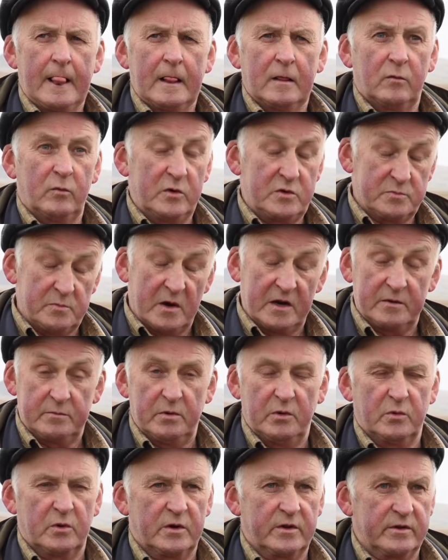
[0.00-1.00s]
which might be
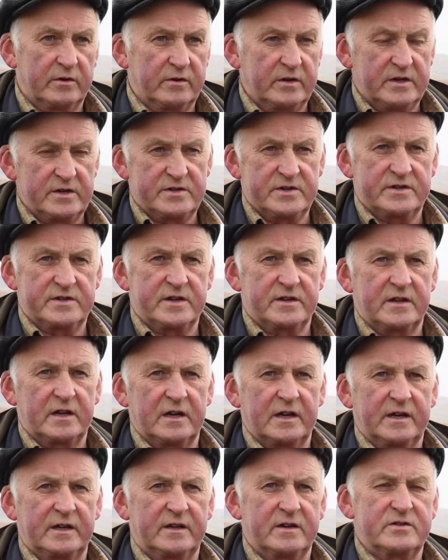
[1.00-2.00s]
one of the reasons that the
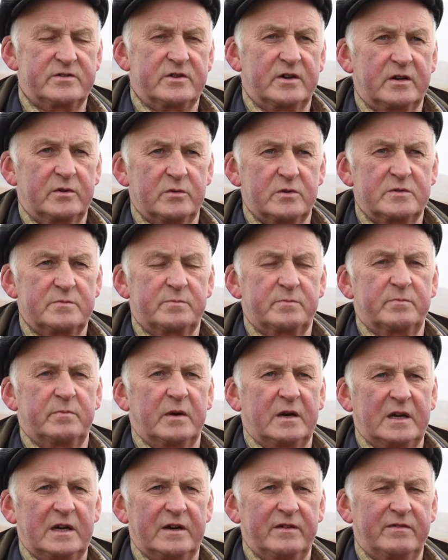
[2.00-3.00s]
Lake District was
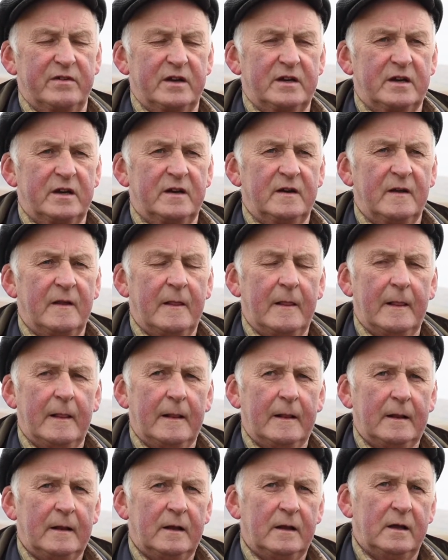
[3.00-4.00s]
badly affected.
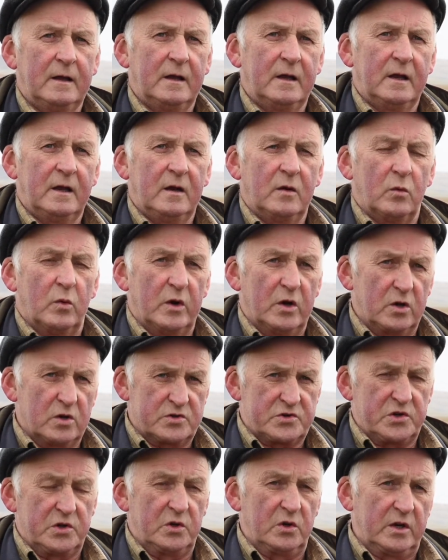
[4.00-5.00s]
We
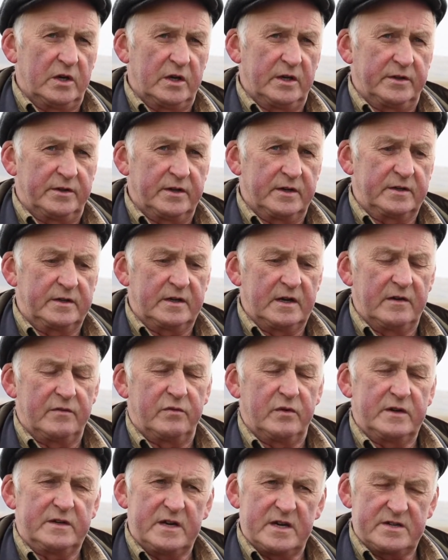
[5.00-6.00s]
also learned that if
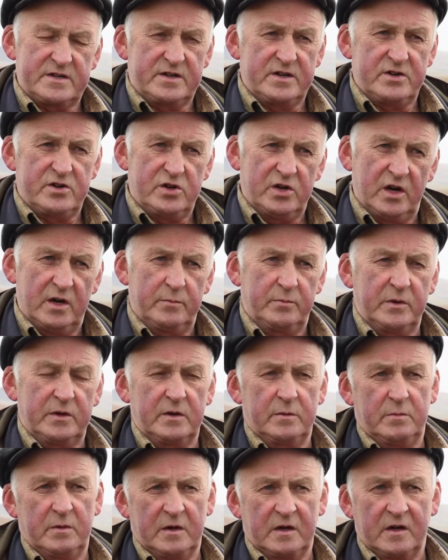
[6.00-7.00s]
we tested sheep that
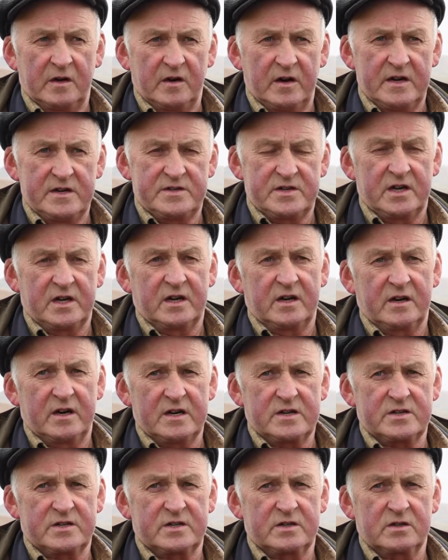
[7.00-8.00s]
had been grazing
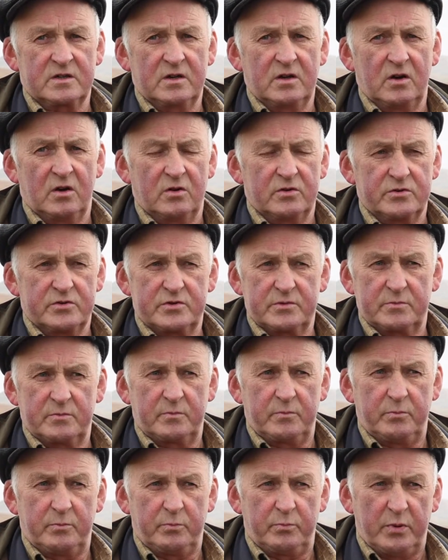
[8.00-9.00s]
grass on
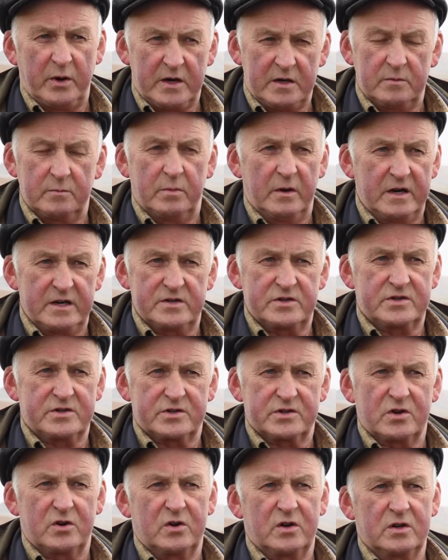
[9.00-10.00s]
peat-based
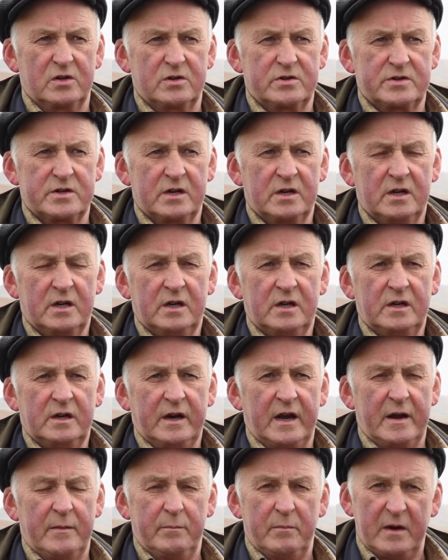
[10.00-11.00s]
soils,
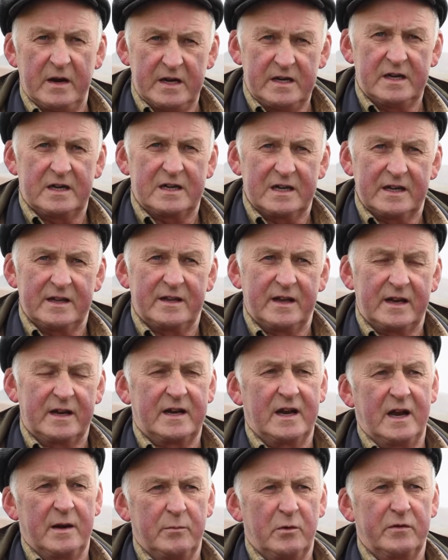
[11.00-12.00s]
immediately they
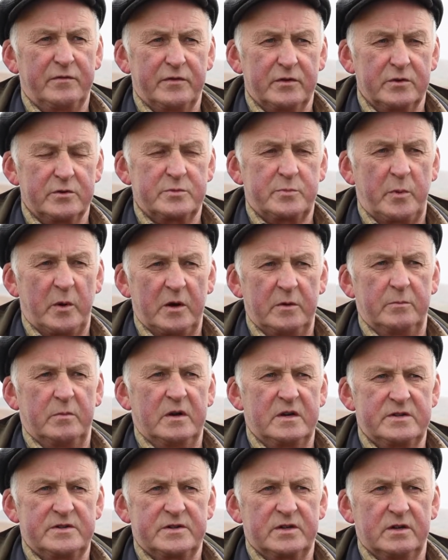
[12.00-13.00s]
came off those
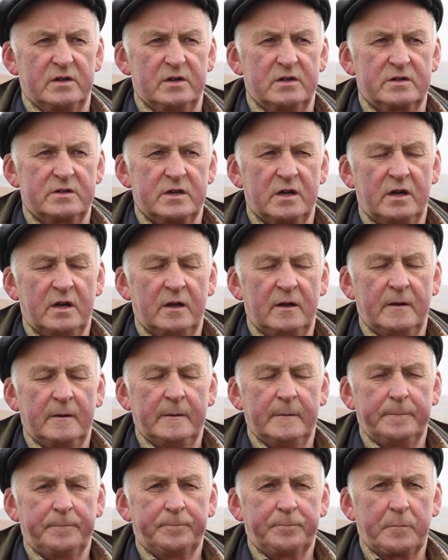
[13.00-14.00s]
peat-based soils,
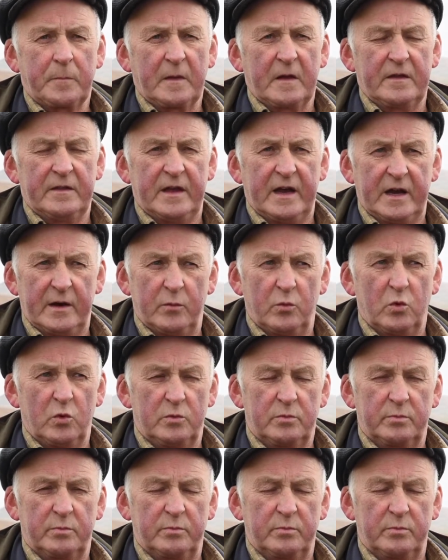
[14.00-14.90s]
they would